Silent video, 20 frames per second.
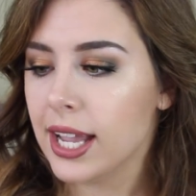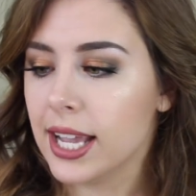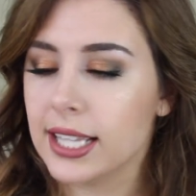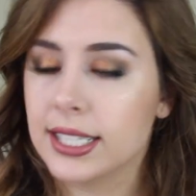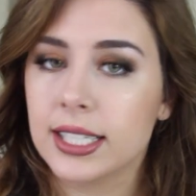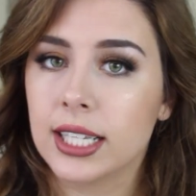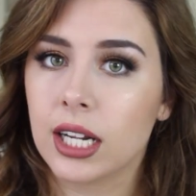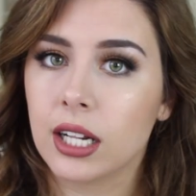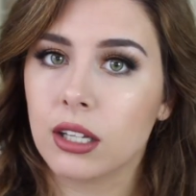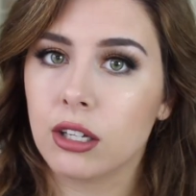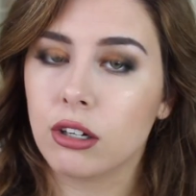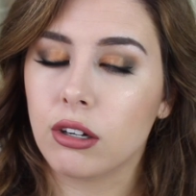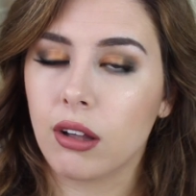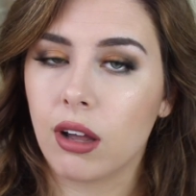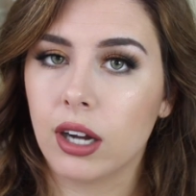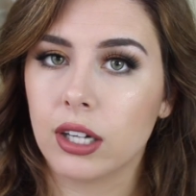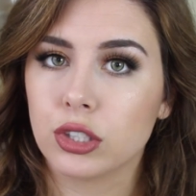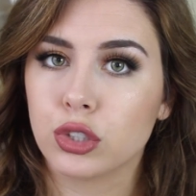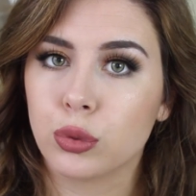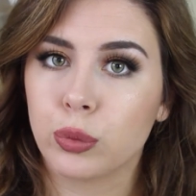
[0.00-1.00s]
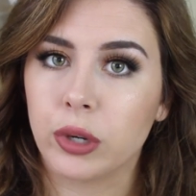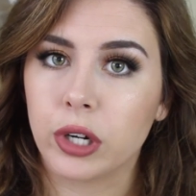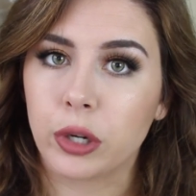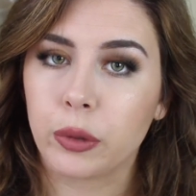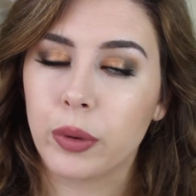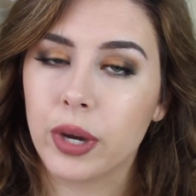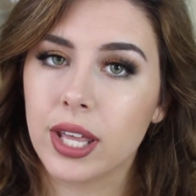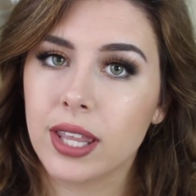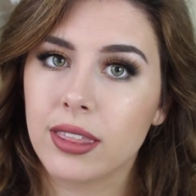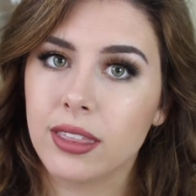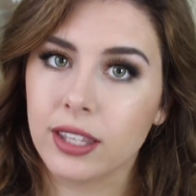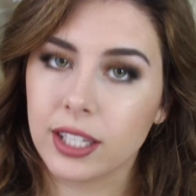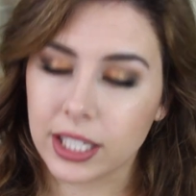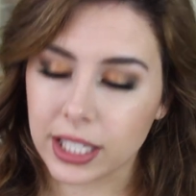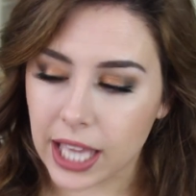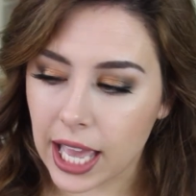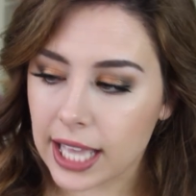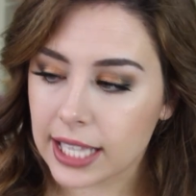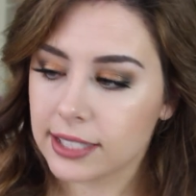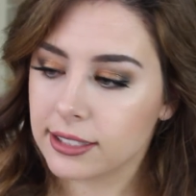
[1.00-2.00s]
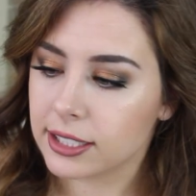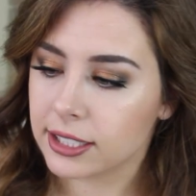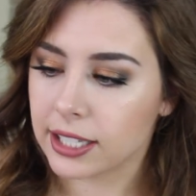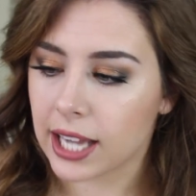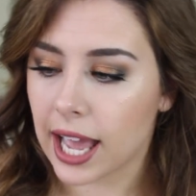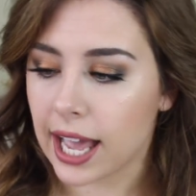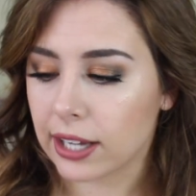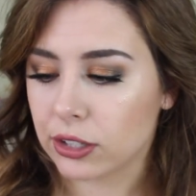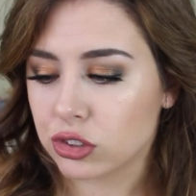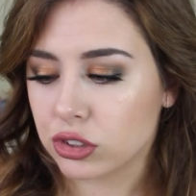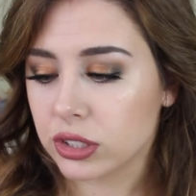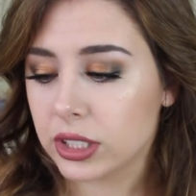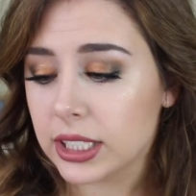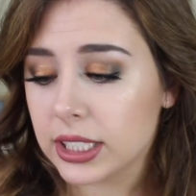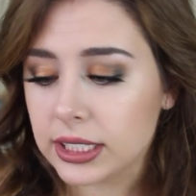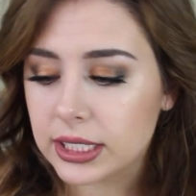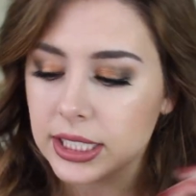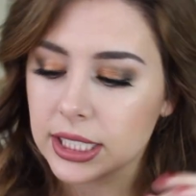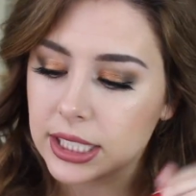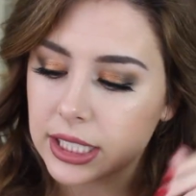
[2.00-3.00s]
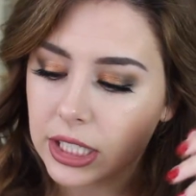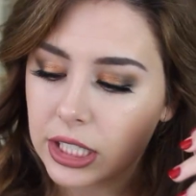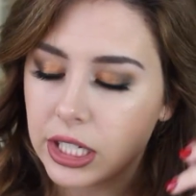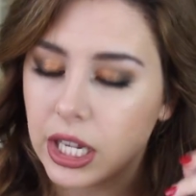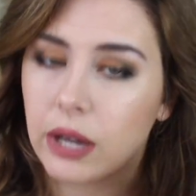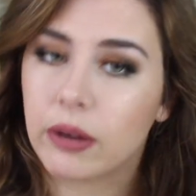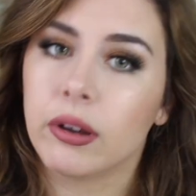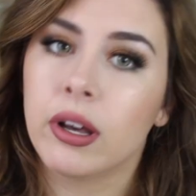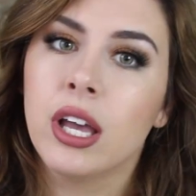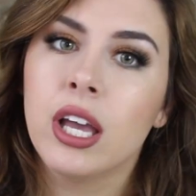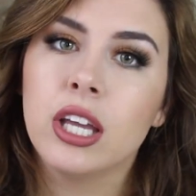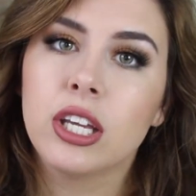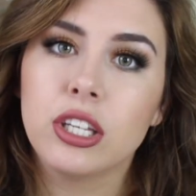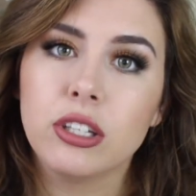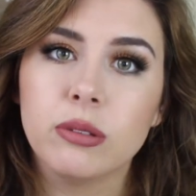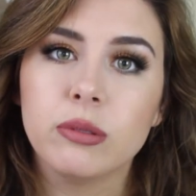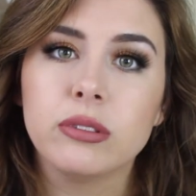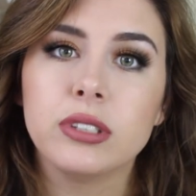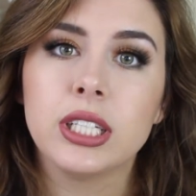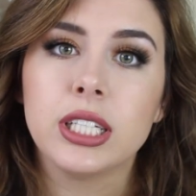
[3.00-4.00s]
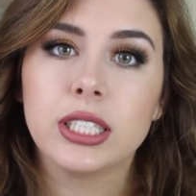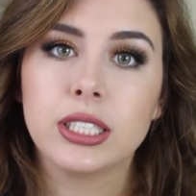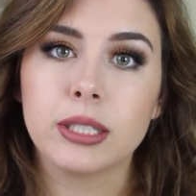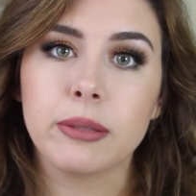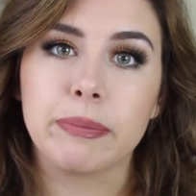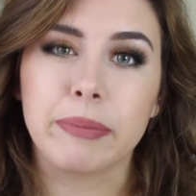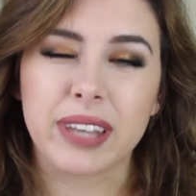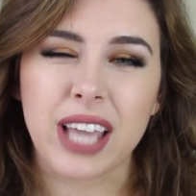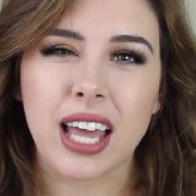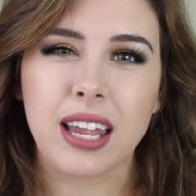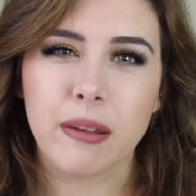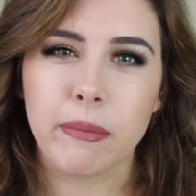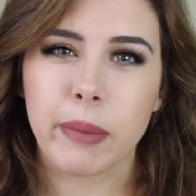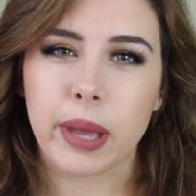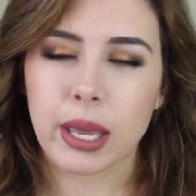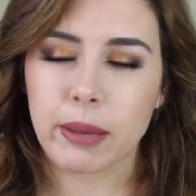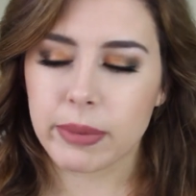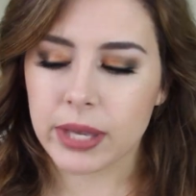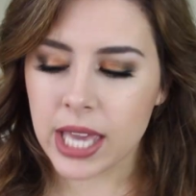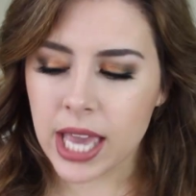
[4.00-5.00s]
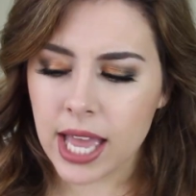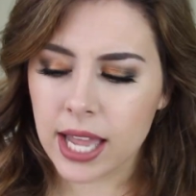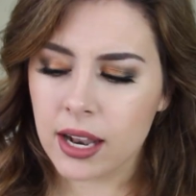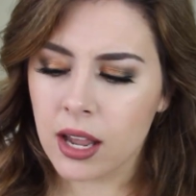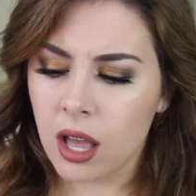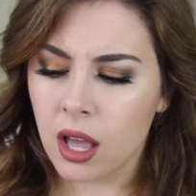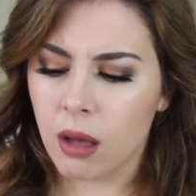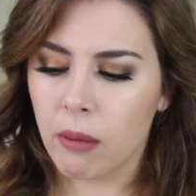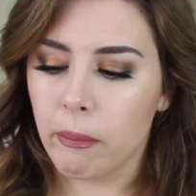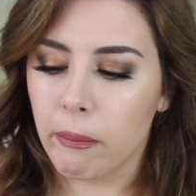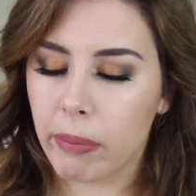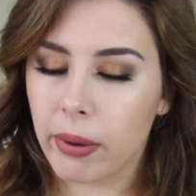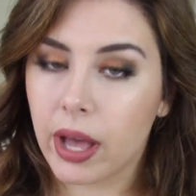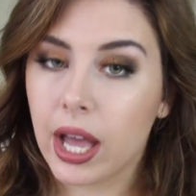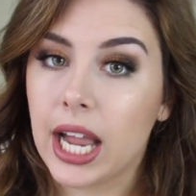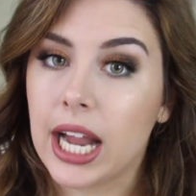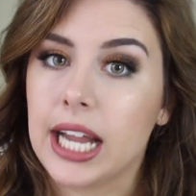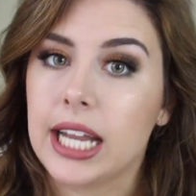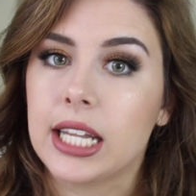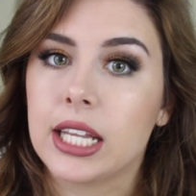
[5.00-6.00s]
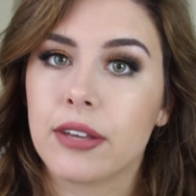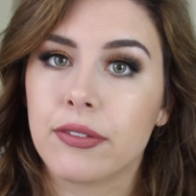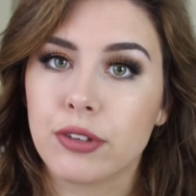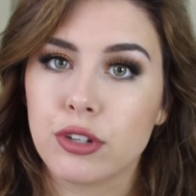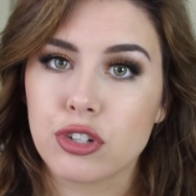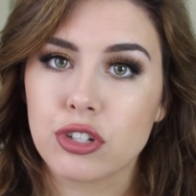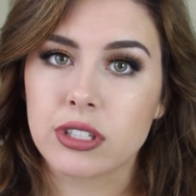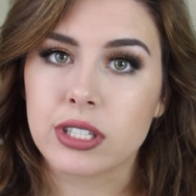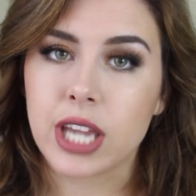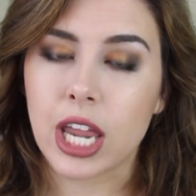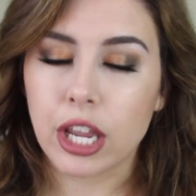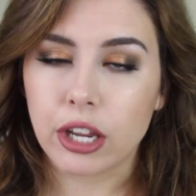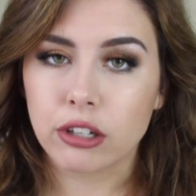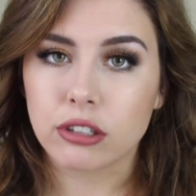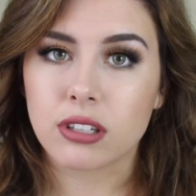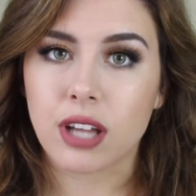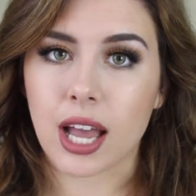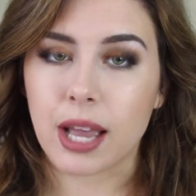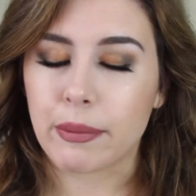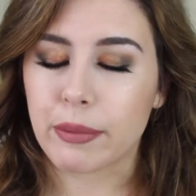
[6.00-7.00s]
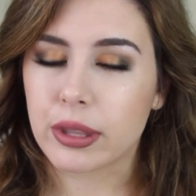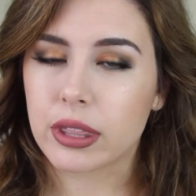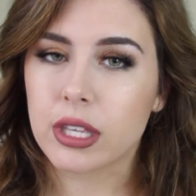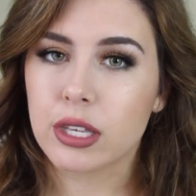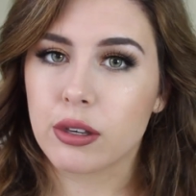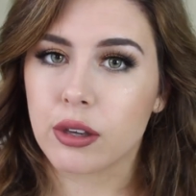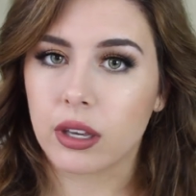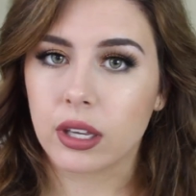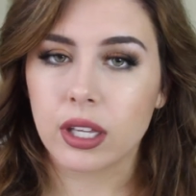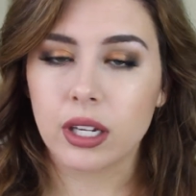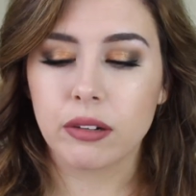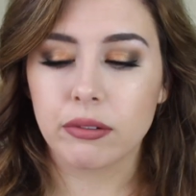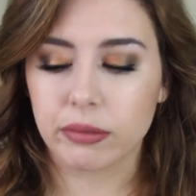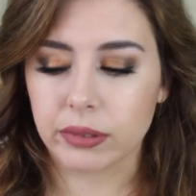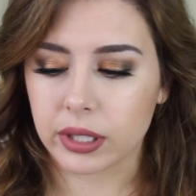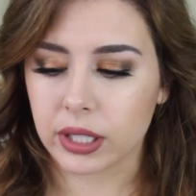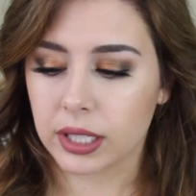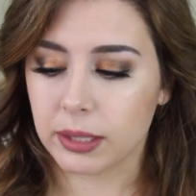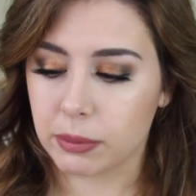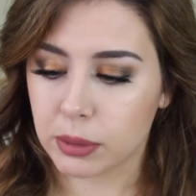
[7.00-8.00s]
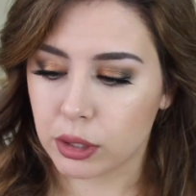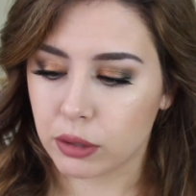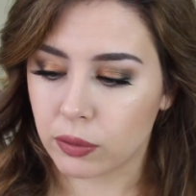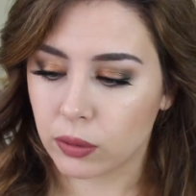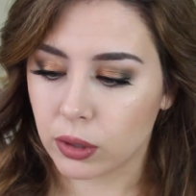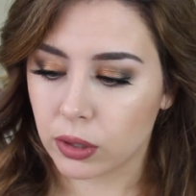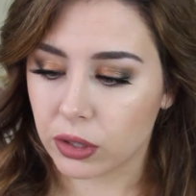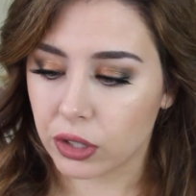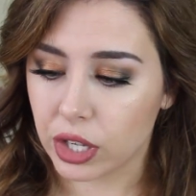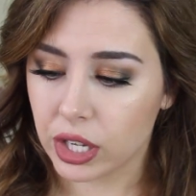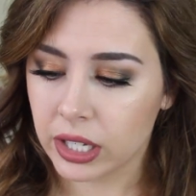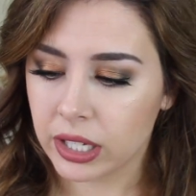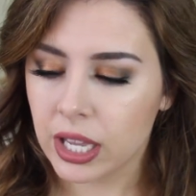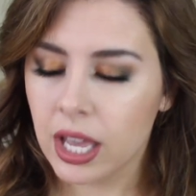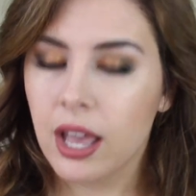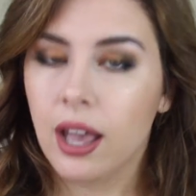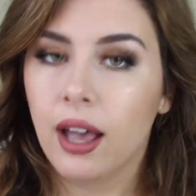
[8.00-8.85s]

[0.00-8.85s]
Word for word: Is it a little hard to work with? Yes, it actually is. Like, you know, you need to kind of baby it, but if you just take your time with it, you can get a really beautiful look.